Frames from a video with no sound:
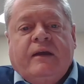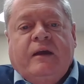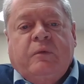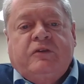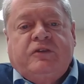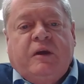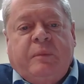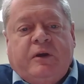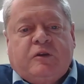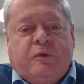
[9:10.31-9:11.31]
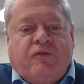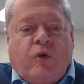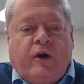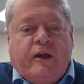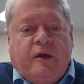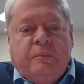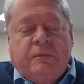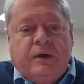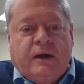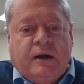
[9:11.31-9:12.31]
and when she appears before
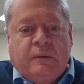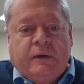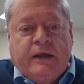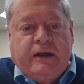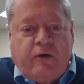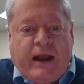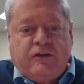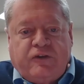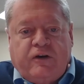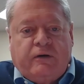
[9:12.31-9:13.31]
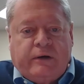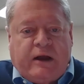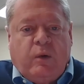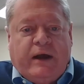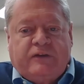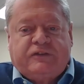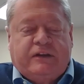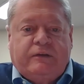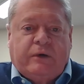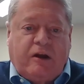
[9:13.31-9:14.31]
him, uh, he grants her a request.
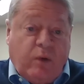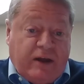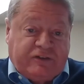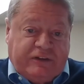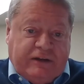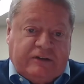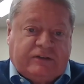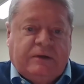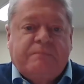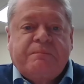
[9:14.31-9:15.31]
And the request is